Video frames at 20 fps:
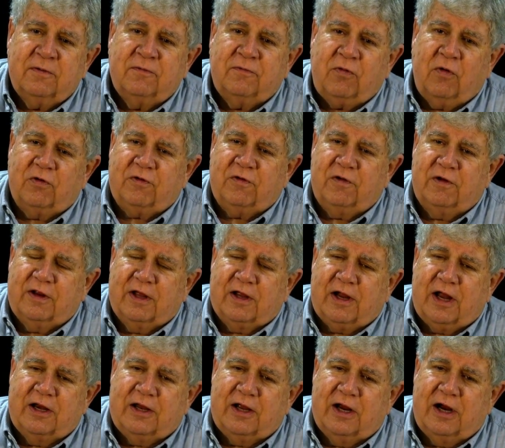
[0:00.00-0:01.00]
Fortunately, they
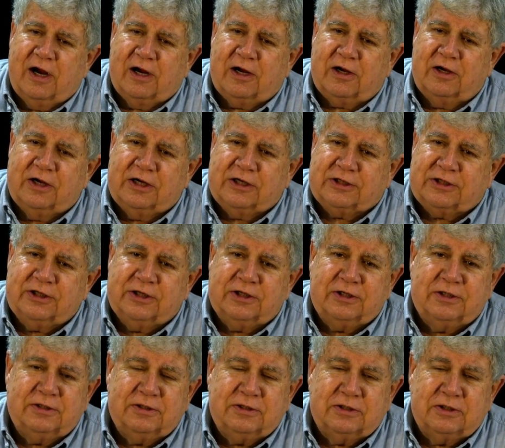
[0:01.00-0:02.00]
got the air conditioning
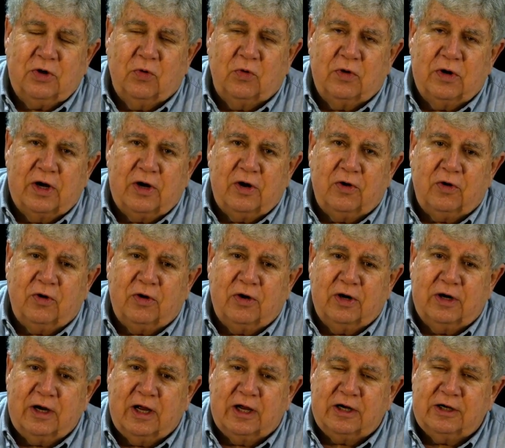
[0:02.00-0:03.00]
going in a
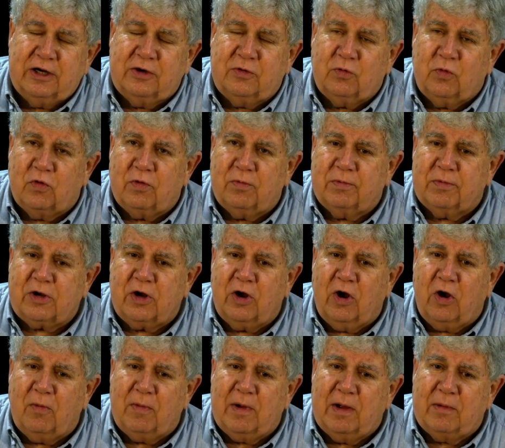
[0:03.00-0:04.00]
hurry. I didn't want them to
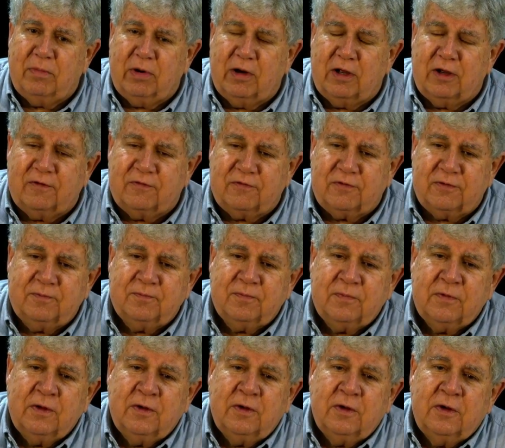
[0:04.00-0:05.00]
call my bluff.
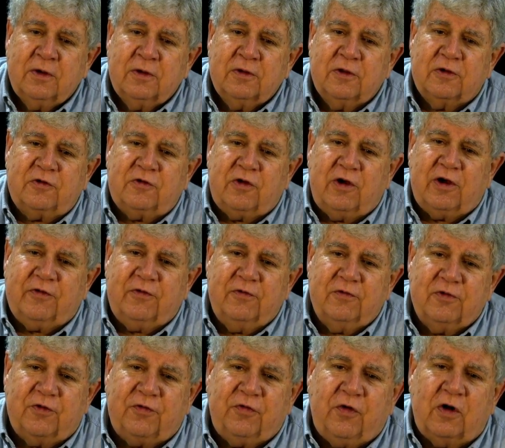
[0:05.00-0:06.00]

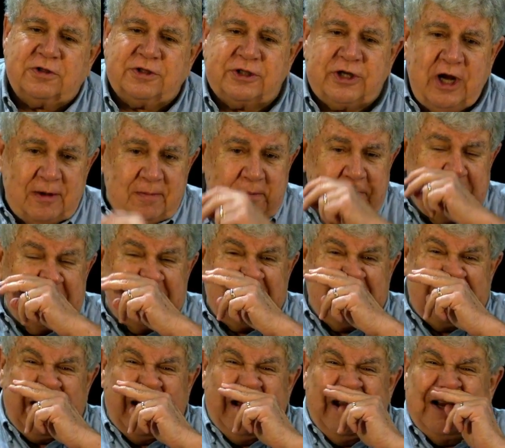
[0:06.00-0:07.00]
The first segment of
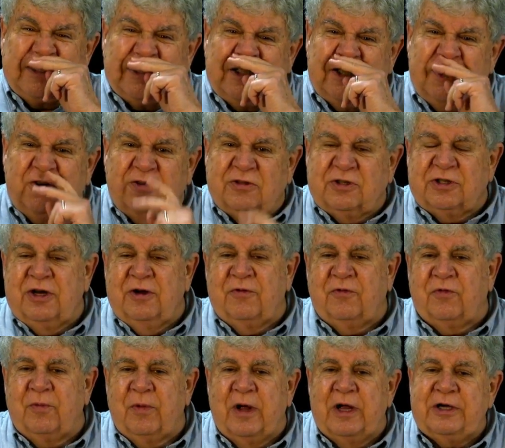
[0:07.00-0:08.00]
today's news and
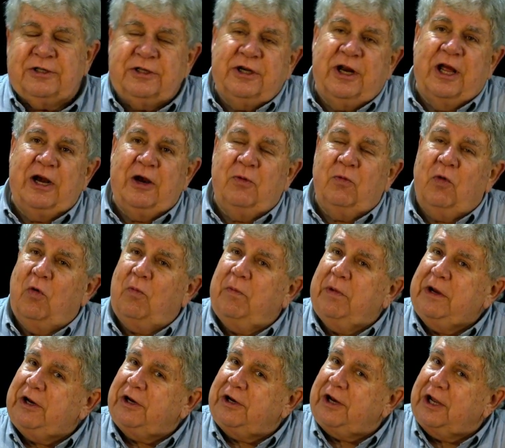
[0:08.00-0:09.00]
information, and it won't
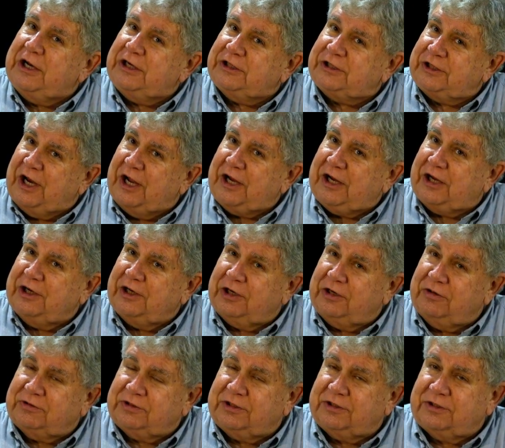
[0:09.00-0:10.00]
be today's naked
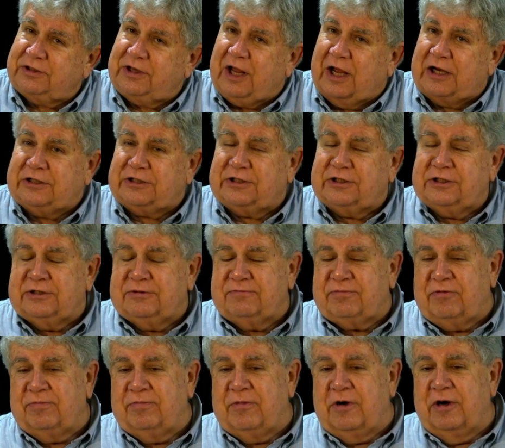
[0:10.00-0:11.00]
news, thanks to
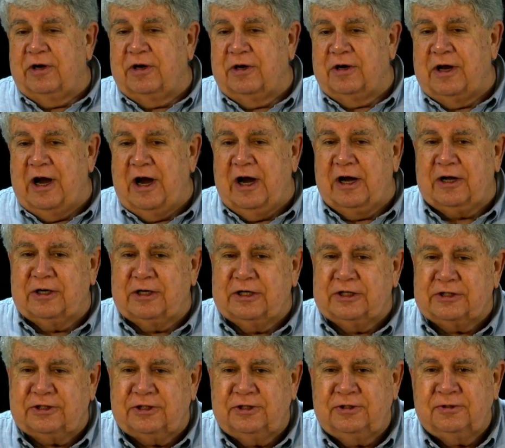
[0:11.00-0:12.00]
air
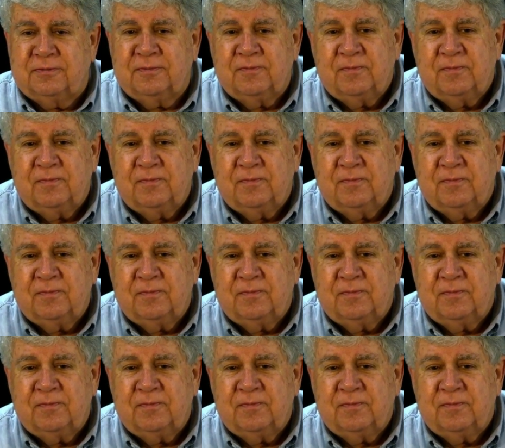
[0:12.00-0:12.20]
conditioning,